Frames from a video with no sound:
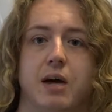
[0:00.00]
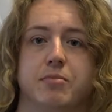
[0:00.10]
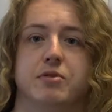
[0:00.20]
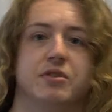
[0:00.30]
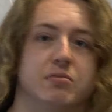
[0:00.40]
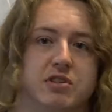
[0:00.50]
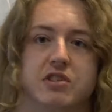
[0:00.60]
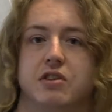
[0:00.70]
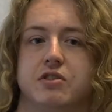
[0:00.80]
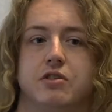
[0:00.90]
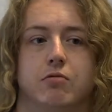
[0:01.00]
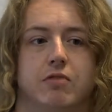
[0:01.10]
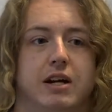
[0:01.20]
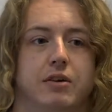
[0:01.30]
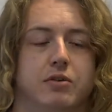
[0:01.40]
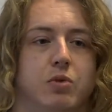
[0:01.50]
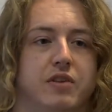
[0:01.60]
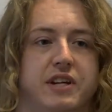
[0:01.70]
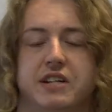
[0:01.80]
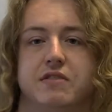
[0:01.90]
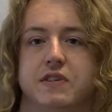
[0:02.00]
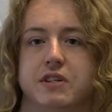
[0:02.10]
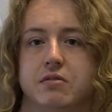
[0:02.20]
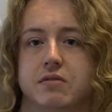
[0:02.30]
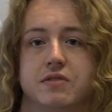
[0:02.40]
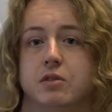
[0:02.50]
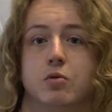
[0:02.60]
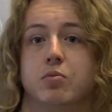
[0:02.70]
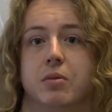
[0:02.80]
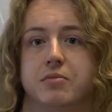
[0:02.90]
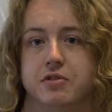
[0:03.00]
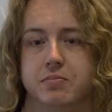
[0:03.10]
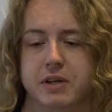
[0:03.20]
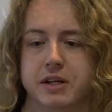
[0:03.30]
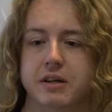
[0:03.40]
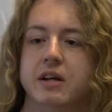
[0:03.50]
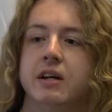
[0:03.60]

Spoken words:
I'm doing some research around what the next feature of SQL prompt should be.